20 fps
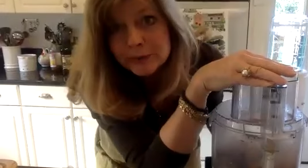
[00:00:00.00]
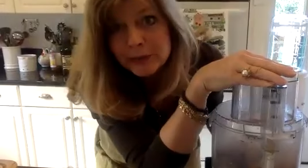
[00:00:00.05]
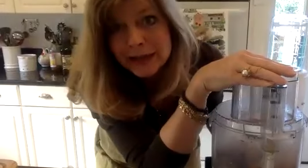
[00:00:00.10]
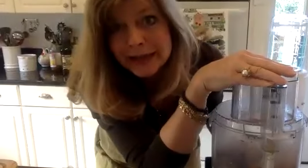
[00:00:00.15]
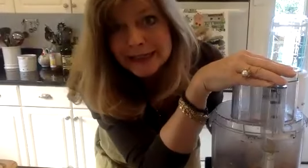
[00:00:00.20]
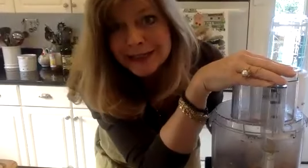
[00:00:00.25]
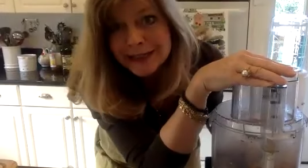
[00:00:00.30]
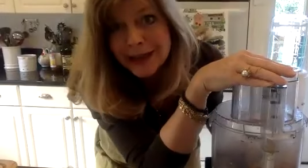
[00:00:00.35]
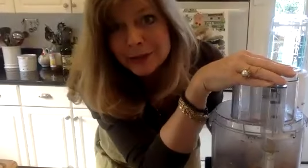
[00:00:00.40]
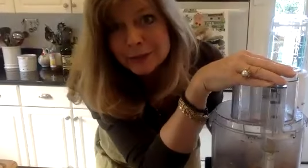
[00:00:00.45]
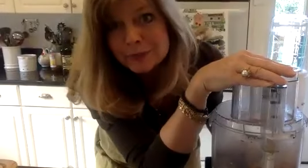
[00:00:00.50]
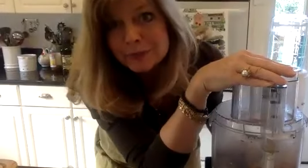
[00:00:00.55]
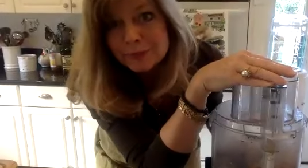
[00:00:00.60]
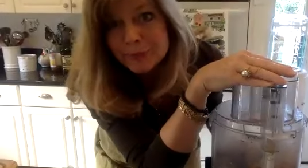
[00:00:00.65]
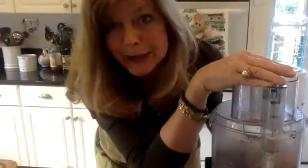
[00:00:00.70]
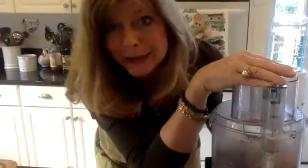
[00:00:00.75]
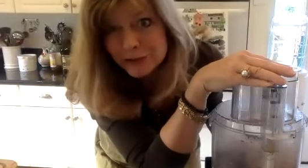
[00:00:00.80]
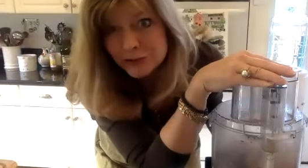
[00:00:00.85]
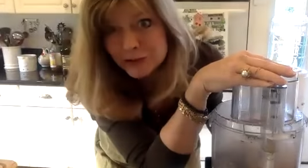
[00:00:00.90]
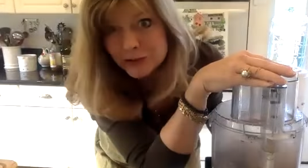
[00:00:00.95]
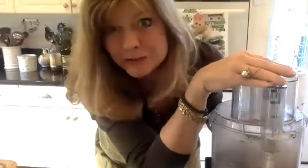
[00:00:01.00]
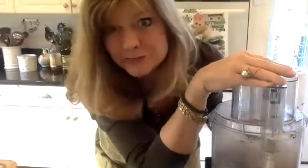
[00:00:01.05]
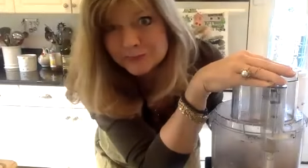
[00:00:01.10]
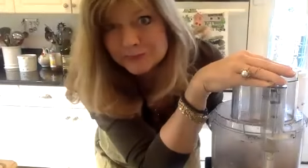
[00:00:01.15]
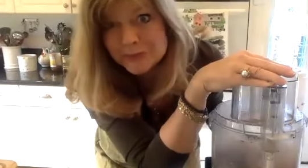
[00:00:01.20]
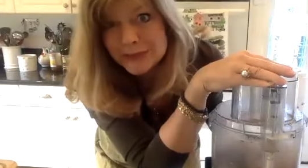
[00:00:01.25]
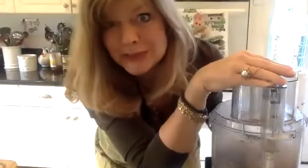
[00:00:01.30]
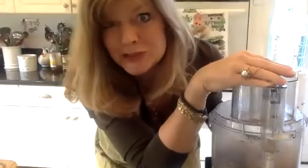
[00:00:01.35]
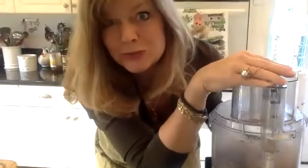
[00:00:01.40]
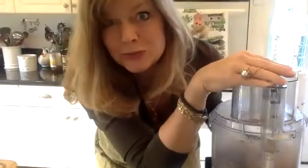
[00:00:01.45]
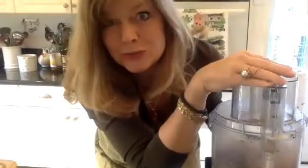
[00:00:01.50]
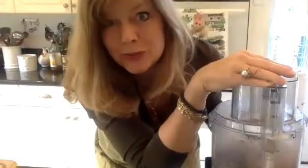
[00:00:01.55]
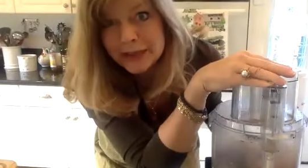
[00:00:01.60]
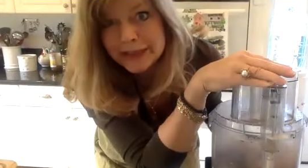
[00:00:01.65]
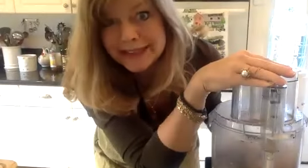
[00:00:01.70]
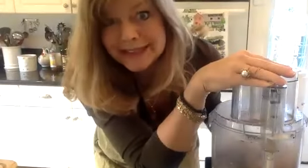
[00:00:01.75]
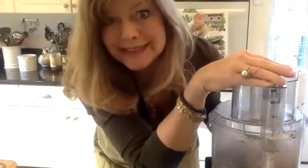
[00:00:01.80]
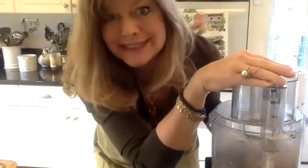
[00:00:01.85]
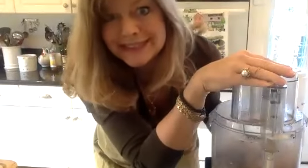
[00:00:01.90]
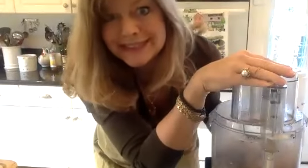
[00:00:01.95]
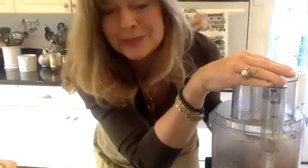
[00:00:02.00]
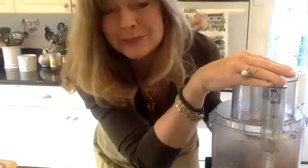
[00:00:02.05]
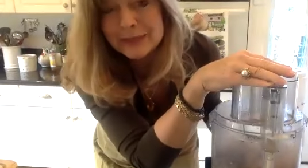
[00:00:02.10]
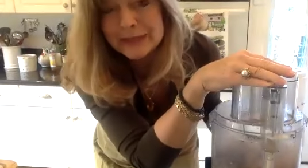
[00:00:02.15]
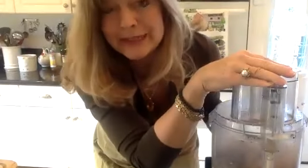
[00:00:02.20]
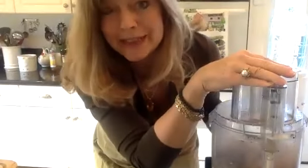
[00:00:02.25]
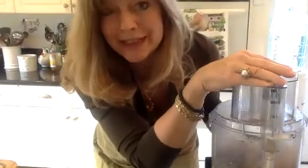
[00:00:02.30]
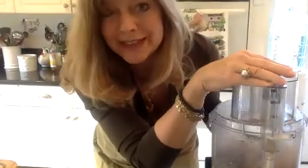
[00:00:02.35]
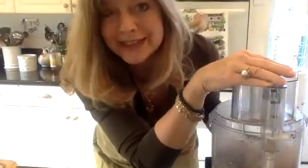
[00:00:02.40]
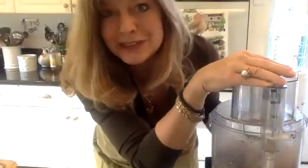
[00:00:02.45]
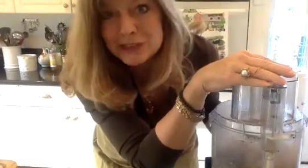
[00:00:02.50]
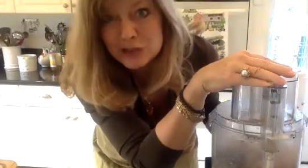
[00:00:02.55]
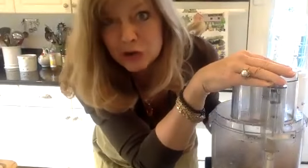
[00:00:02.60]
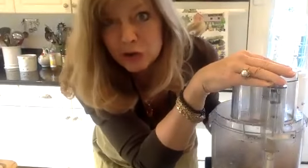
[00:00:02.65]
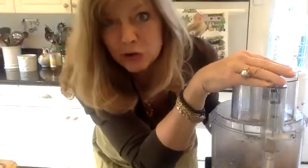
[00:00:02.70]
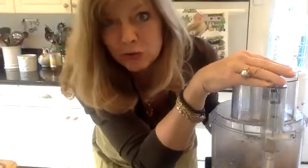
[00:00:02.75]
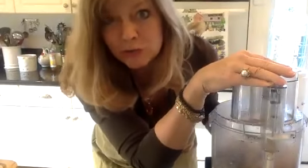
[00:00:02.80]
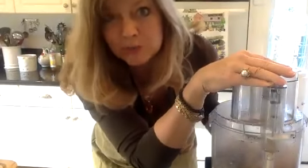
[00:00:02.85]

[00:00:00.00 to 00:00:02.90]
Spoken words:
to make nut butter, but you want it to be like a dough.